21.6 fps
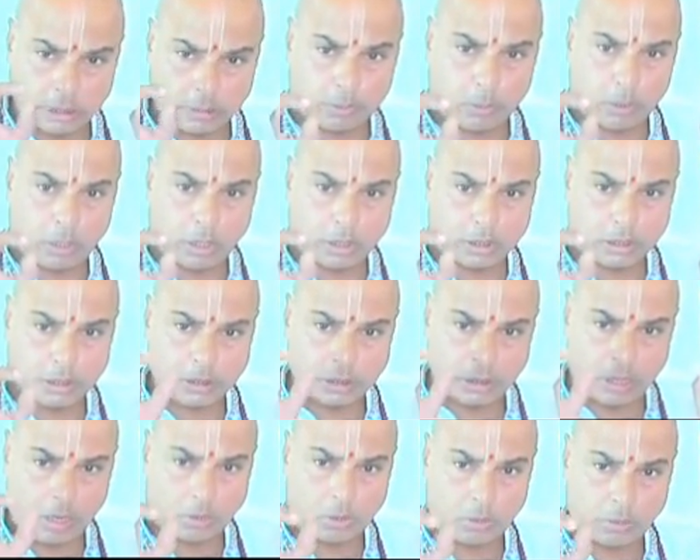
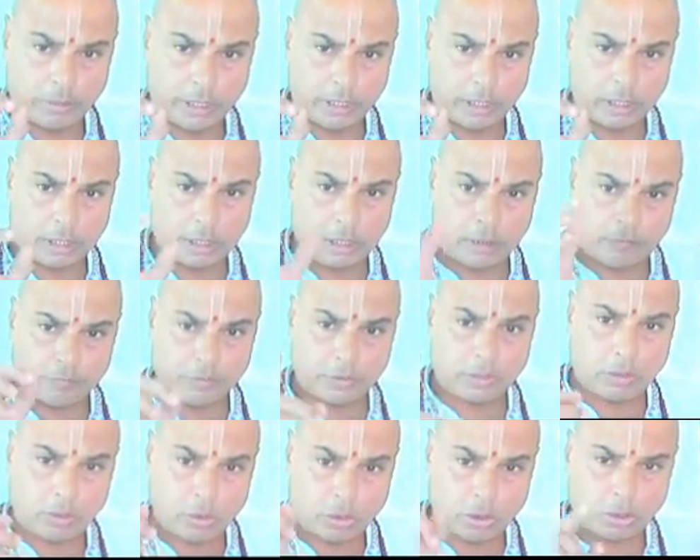subconscious, automatically
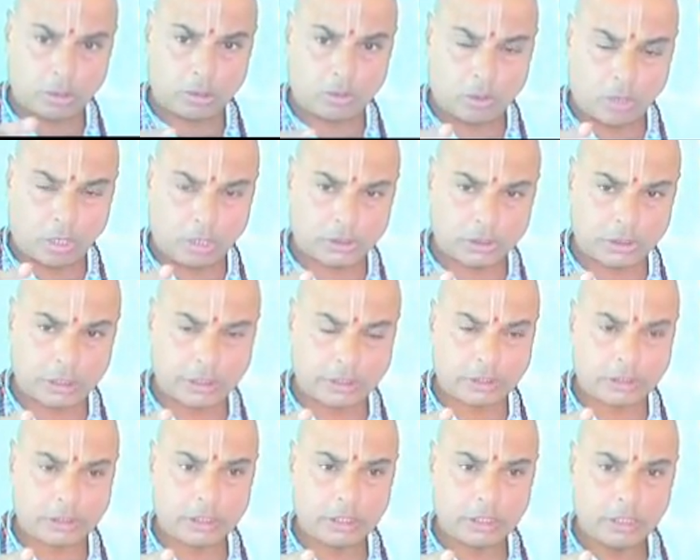without your
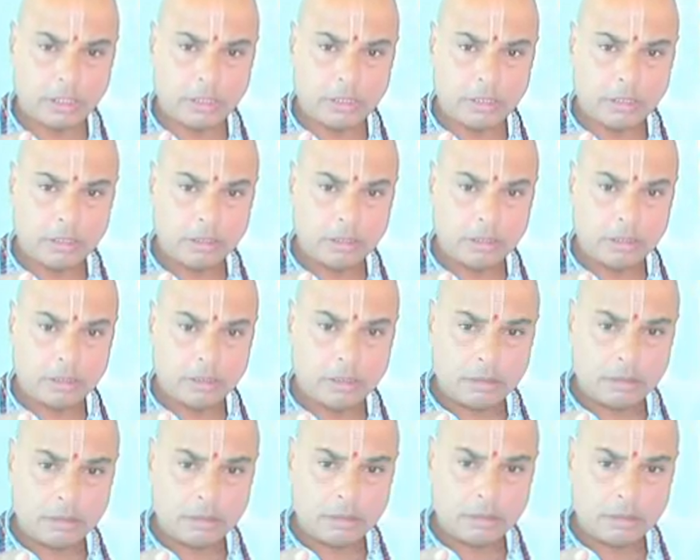conscious,
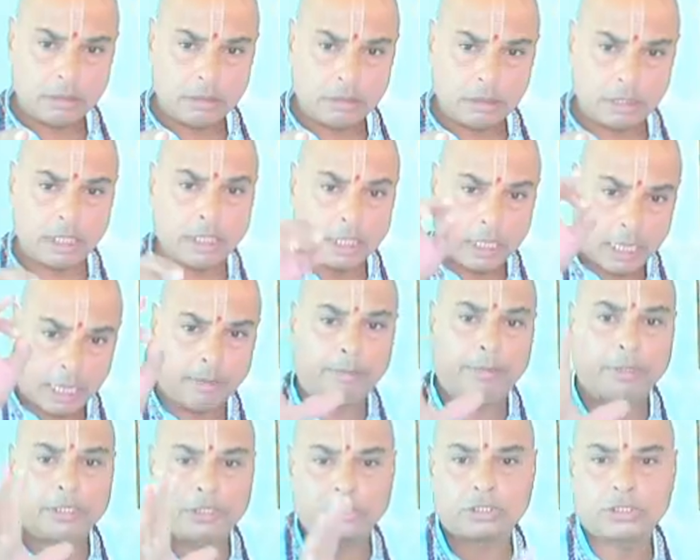it
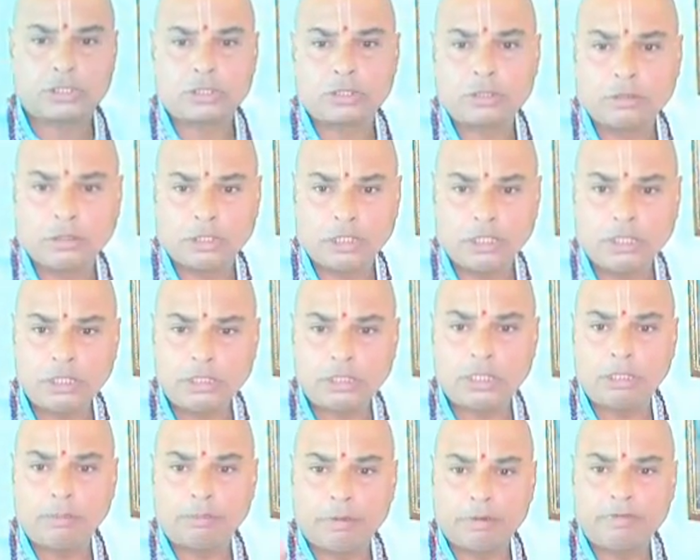happens. This
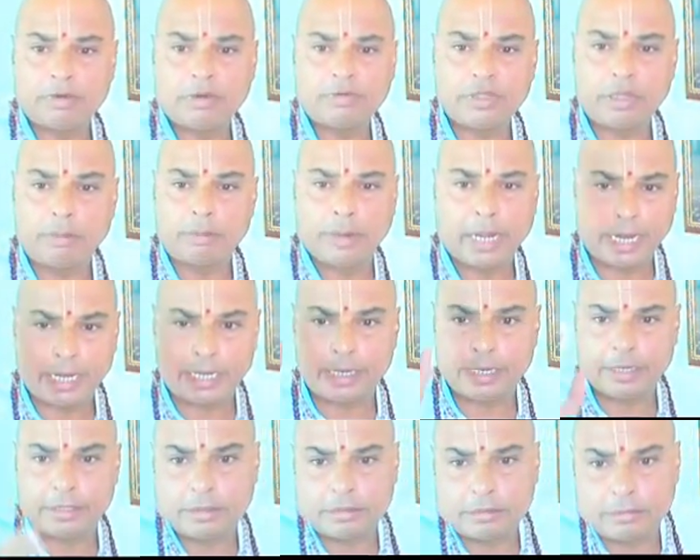is the power of the mind.